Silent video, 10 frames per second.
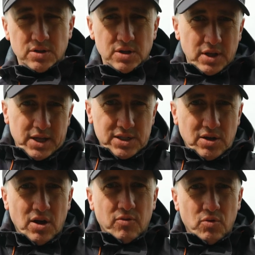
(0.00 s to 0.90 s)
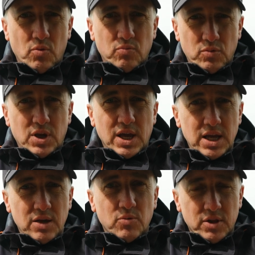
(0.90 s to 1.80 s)
So that's kind of
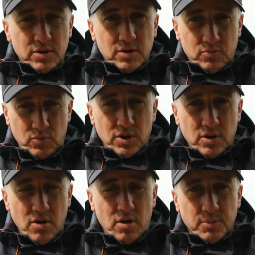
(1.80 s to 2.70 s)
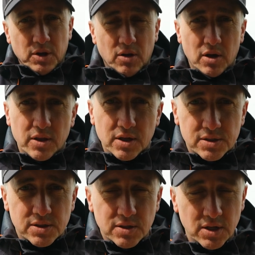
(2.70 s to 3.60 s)
key with a garment like
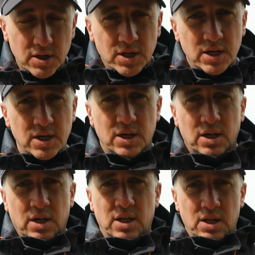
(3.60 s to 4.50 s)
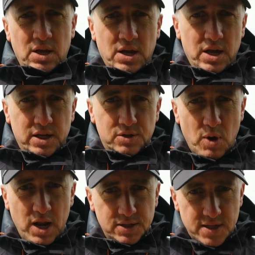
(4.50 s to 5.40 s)
this. As well as